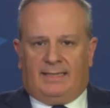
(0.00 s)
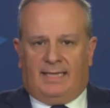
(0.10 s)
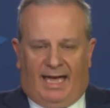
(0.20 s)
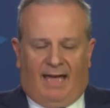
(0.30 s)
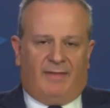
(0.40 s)

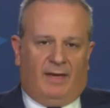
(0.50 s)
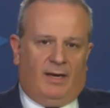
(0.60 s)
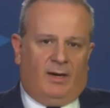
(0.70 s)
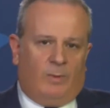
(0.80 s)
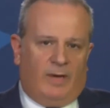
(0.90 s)

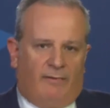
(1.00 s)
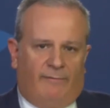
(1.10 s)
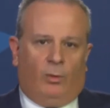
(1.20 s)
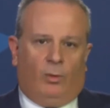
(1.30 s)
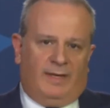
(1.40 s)
Together we have
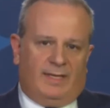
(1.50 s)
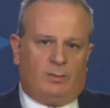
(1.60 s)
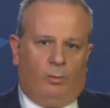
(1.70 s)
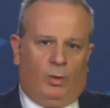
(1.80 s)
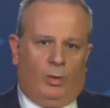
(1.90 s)
fought
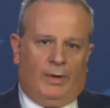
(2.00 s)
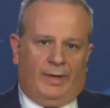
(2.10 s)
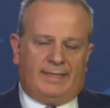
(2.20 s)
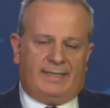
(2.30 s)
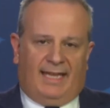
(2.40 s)
this war,
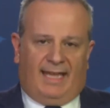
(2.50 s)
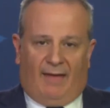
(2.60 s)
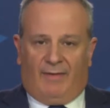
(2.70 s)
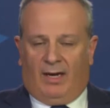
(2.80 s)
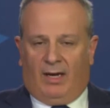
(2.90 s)

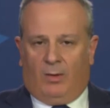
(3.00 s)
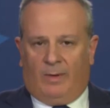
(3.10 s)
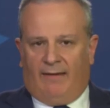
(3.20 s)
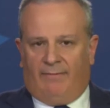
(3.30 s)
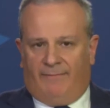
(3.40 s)
together
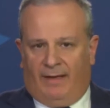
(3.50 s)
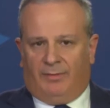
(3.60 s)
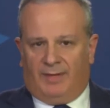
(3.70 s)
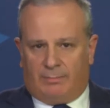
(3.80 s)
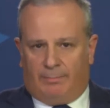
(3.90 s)
we have
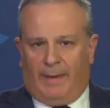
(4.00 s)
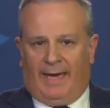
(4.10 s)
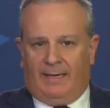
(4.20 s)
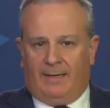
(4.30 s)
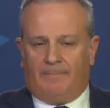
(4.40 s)
felt this
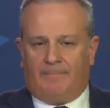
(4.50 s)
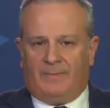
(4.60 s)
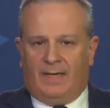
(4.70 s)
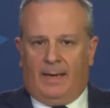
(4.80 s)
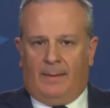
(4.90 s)
pain,
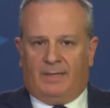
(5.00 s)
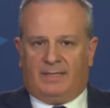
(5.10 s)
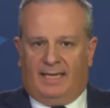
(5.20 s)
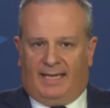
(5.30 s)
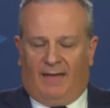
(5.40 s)

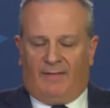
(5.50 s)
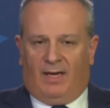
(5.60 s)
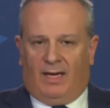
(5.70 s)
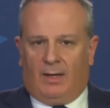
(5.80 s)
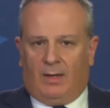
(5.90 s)
but
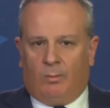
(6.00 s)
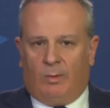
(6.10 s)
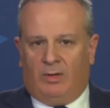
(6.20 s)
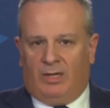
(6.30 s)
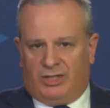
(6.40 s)
together
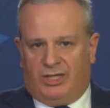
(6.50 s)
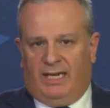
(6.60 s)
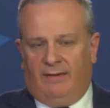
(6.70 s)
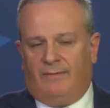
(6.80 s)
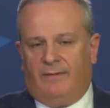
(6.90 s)
we will
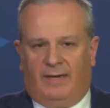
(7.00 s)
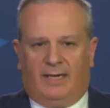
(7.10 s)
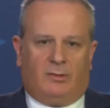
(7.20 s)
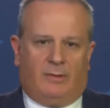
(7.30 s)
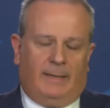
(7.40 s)
achieve
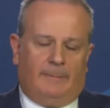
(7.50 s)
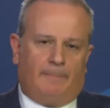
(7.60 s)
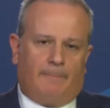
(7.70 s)
victory.